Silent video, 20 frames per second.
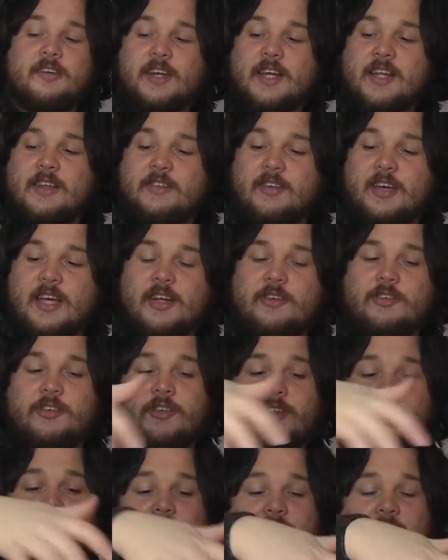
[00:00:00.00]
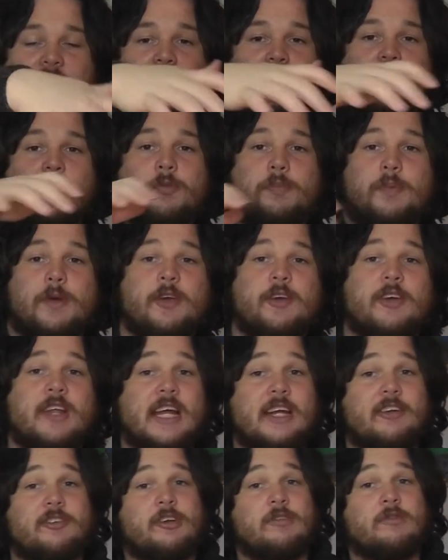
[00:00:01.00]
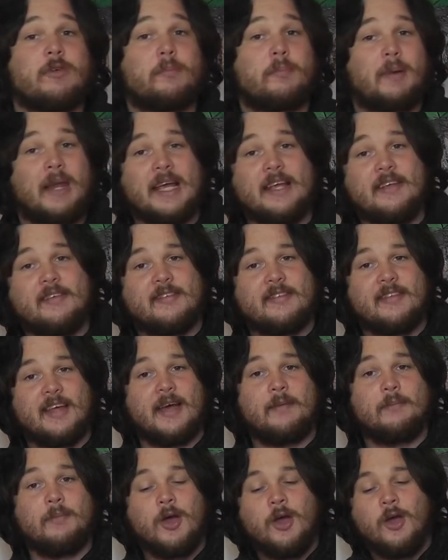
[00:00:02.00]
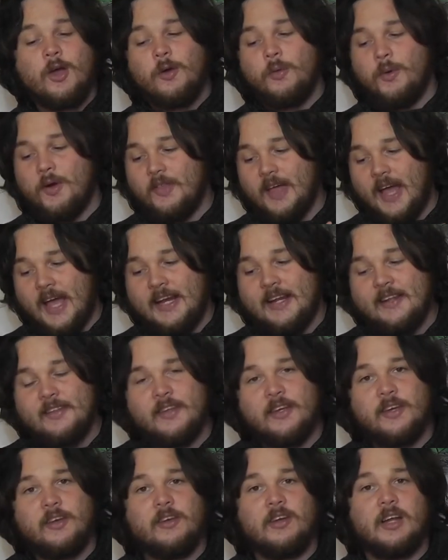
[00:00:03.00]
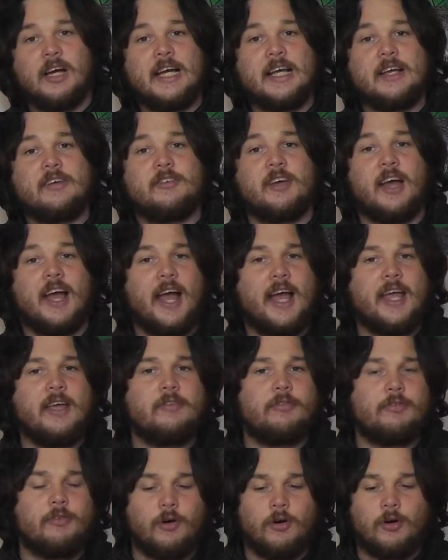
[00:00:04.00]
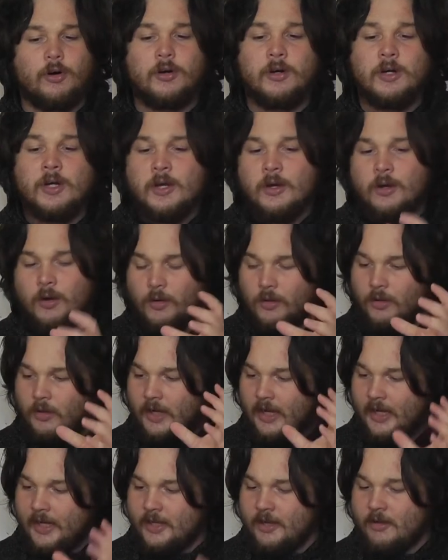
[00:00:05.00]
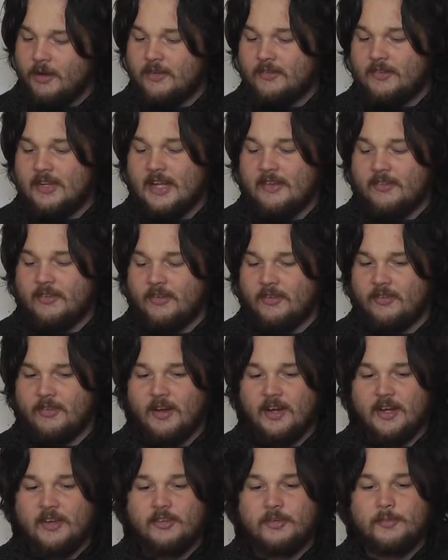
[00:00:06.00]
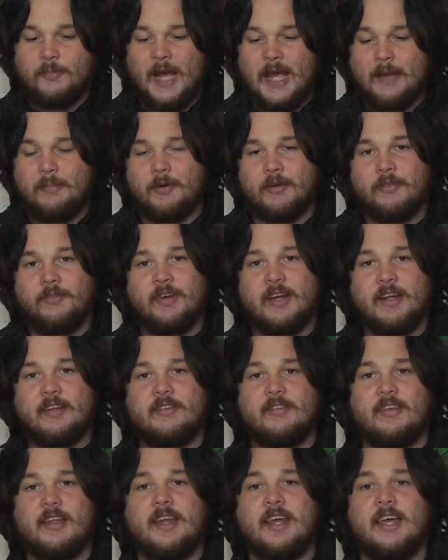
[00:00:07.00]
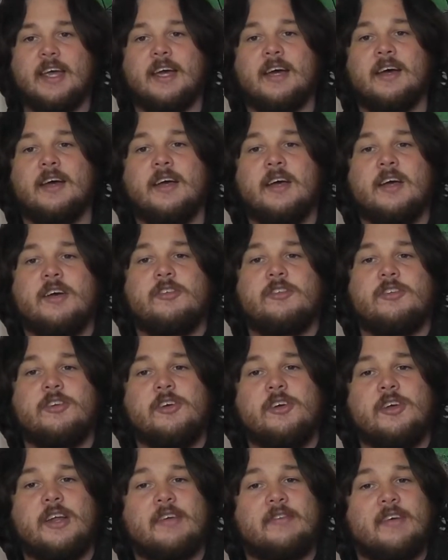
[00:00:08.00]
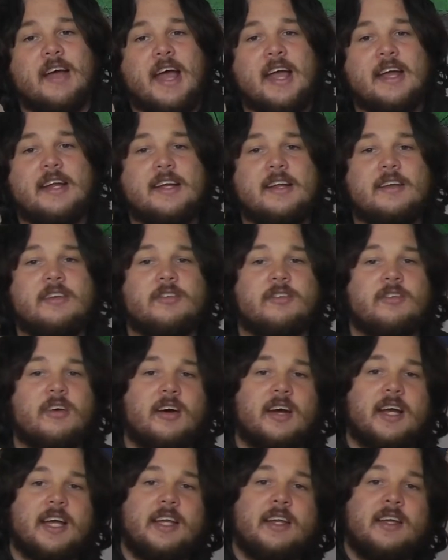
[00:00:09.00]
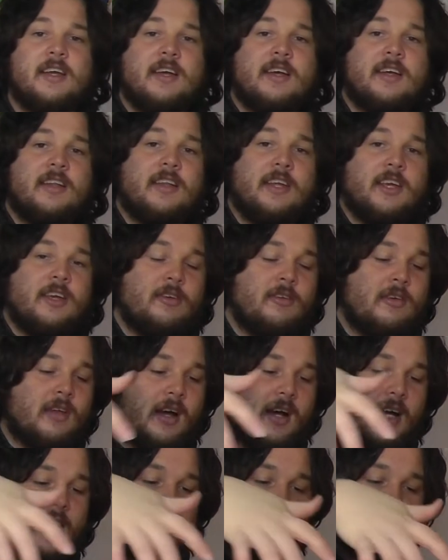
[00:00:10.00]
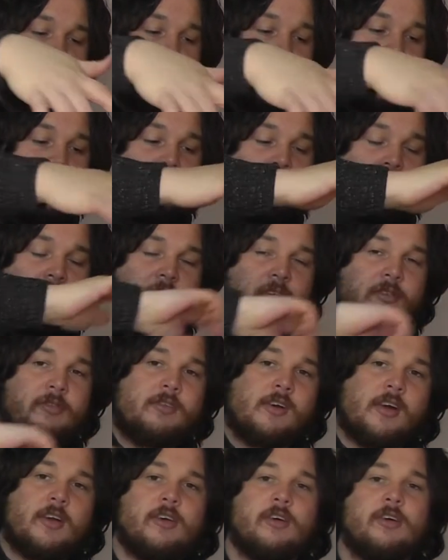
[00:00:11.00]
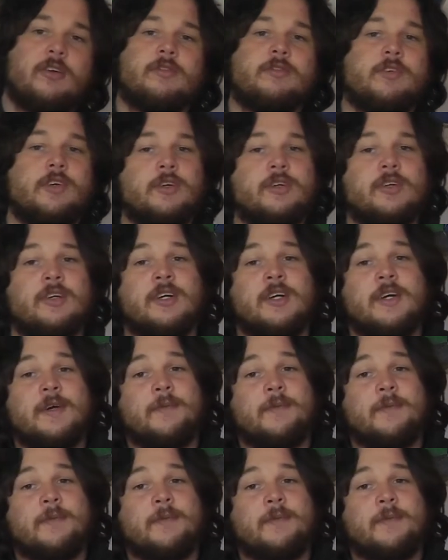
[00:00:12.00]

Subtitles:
into each of these sections, but you can actually replace them with anything you like. So A4 or a US letter sized paper fits in here, so you can have any design that you like on the front of your